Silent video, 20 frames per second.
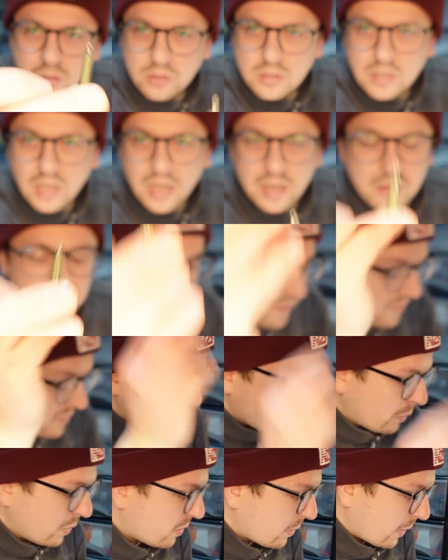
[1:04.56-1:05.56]
today
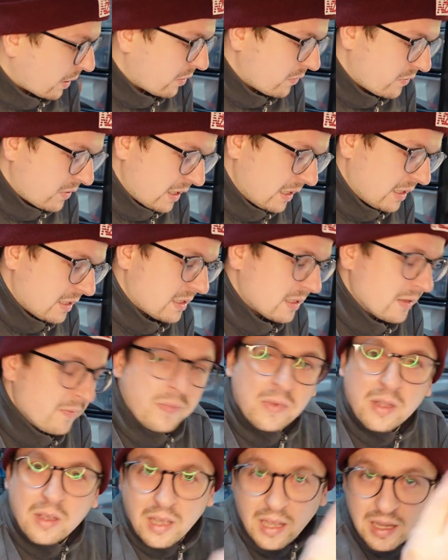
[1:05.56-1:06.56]
with one of these.
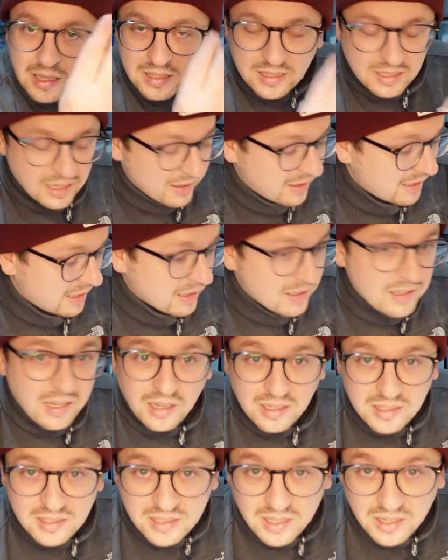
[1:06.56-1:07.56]
It's the
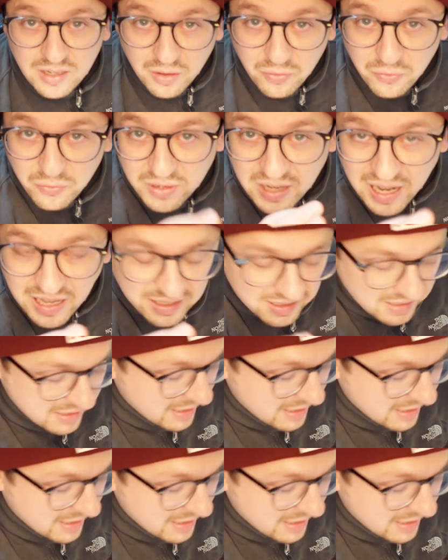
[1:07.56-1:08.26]
Tungsten finesse